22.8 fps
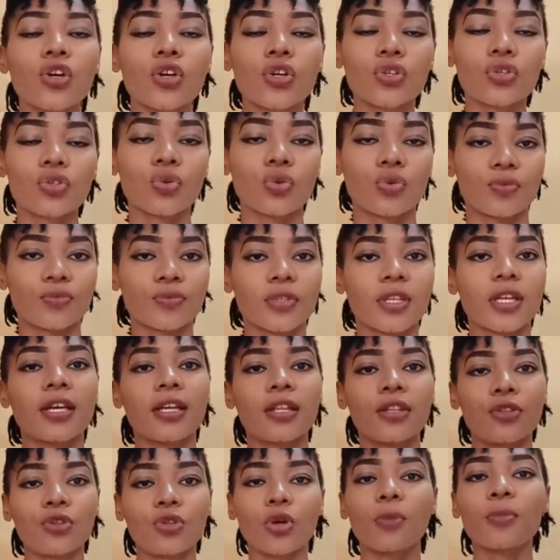So
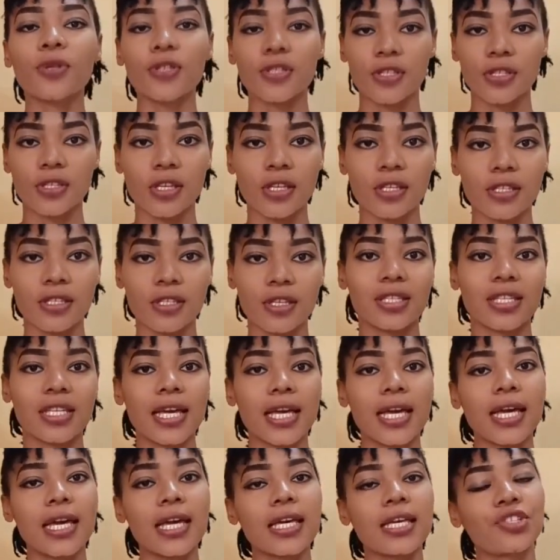number 6
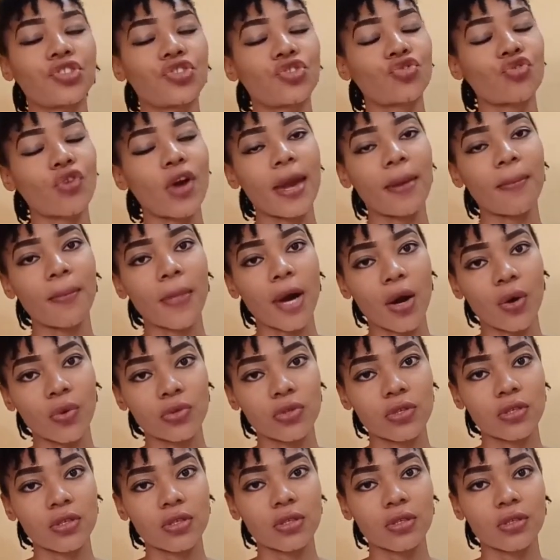is dry
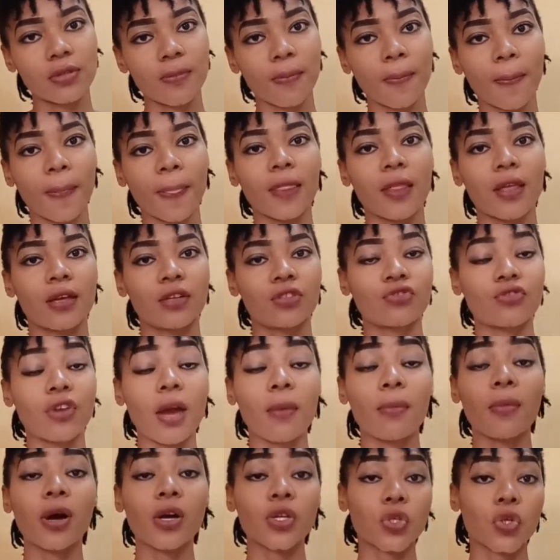mouth. Dry
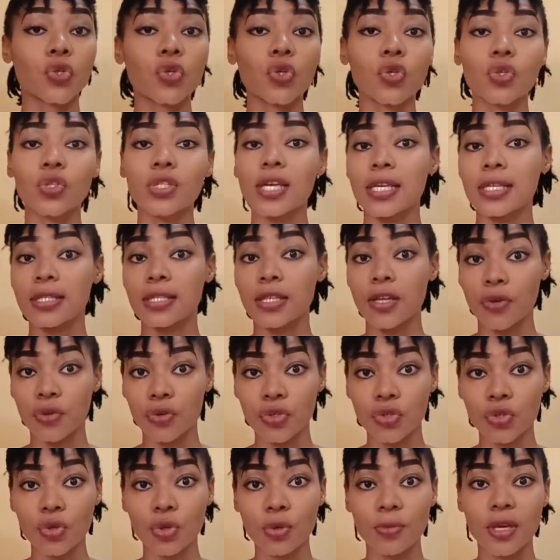mouth, also known as
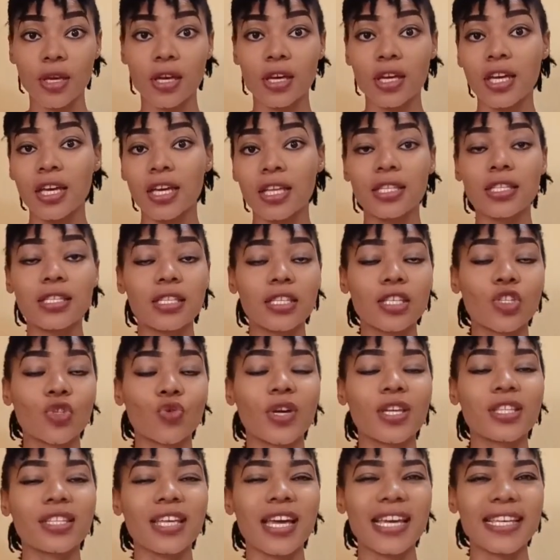xerostomia. This is
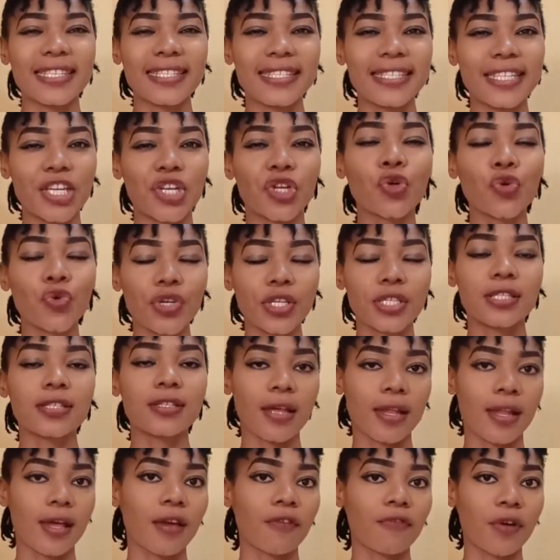when there is decreased
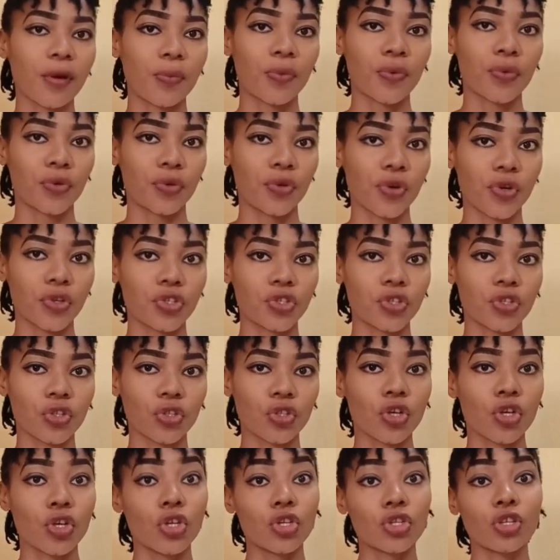saliva production.
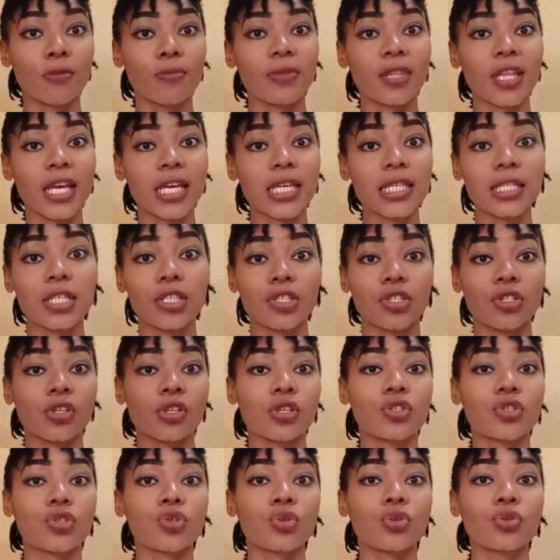Sometimes it's
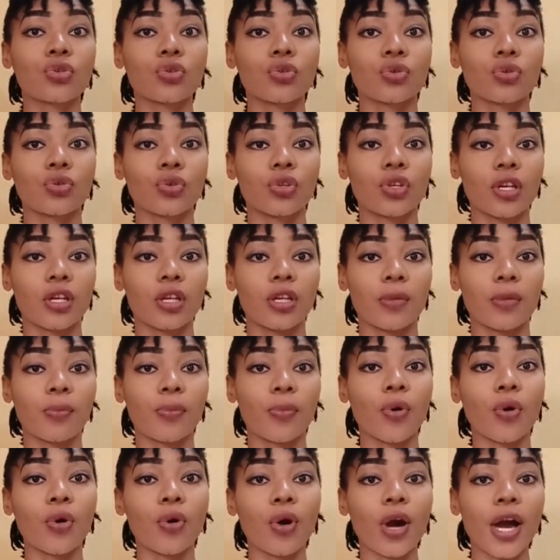just due to
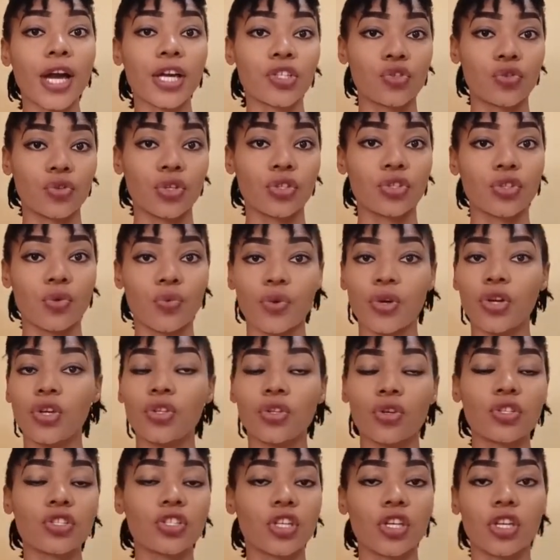poor hydration. When you
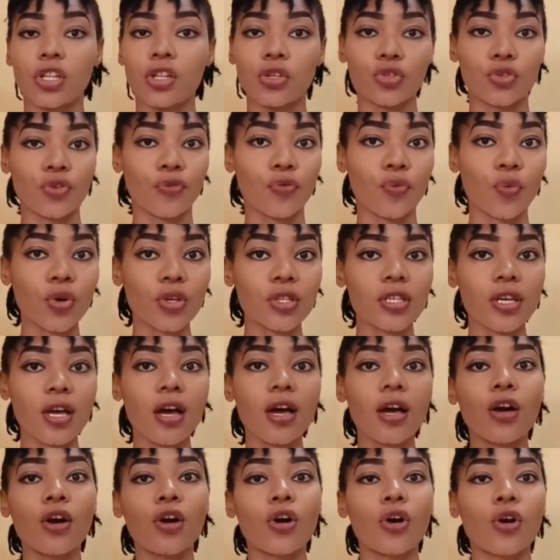don't take a lot of water
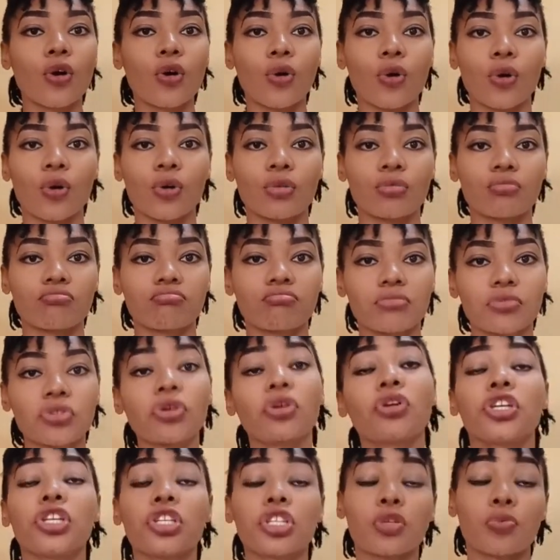or
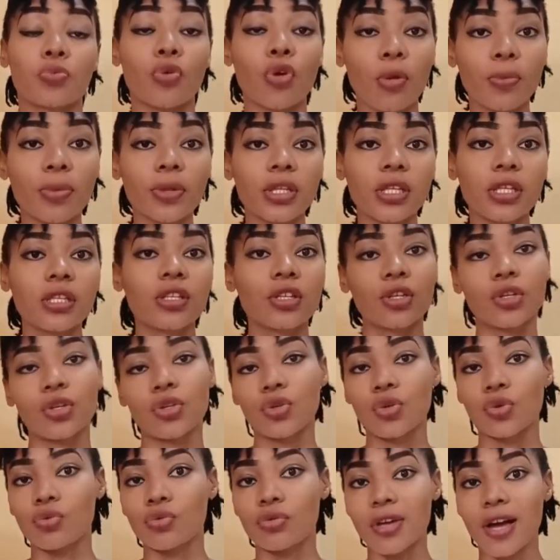don't eat properly, you
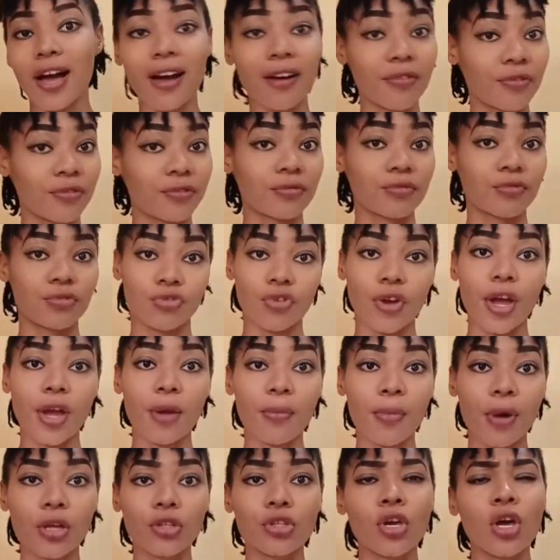could have dry
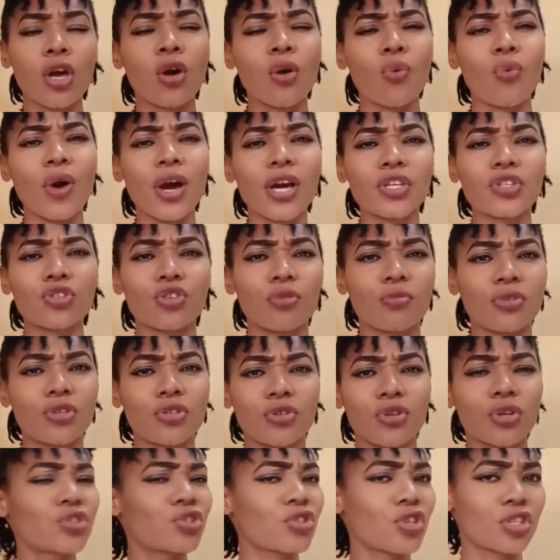mouth. Why some is
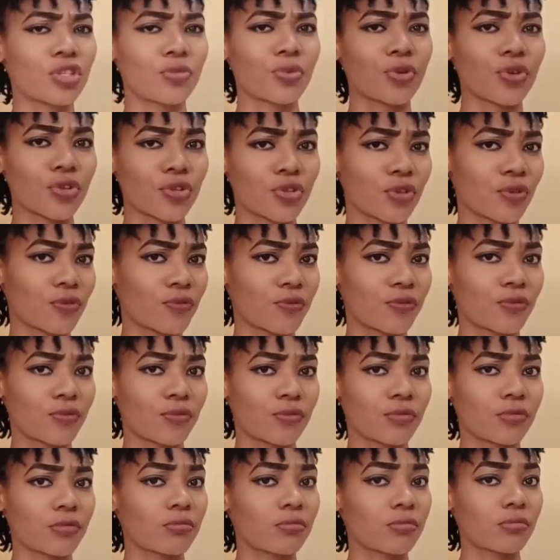not just because of
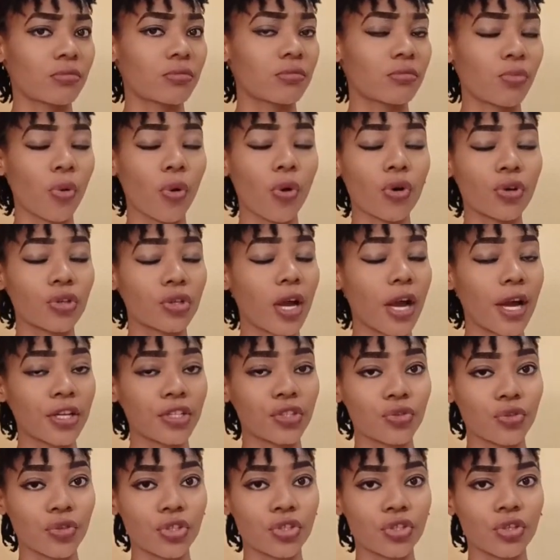poor
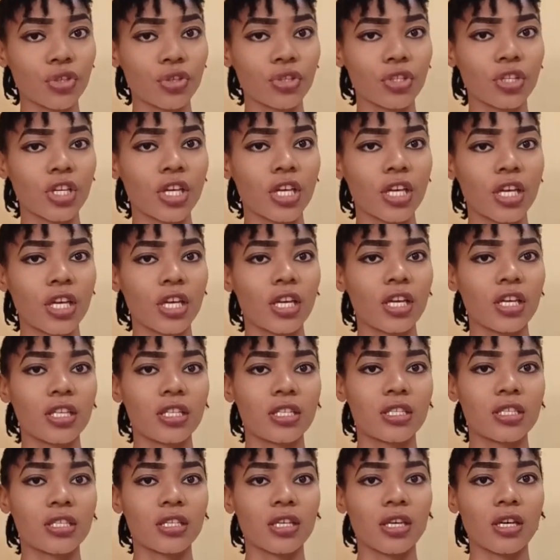hydration.
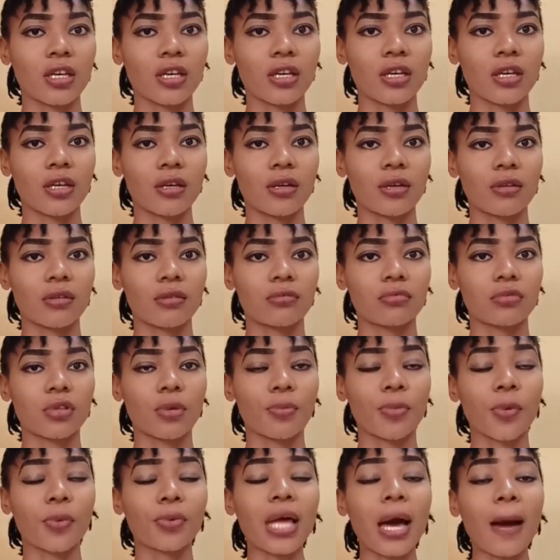It's some
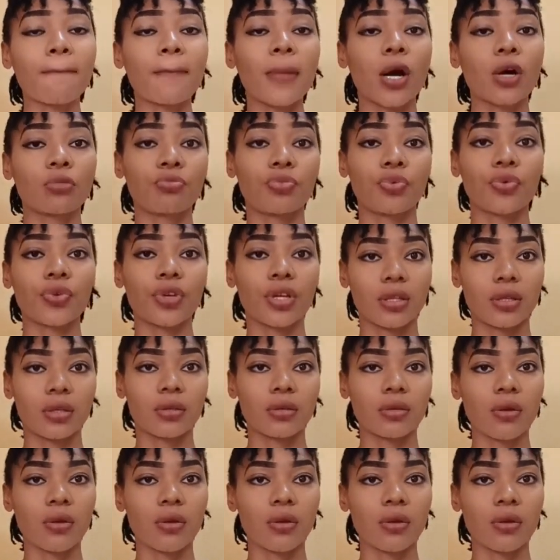people that mouth breathe.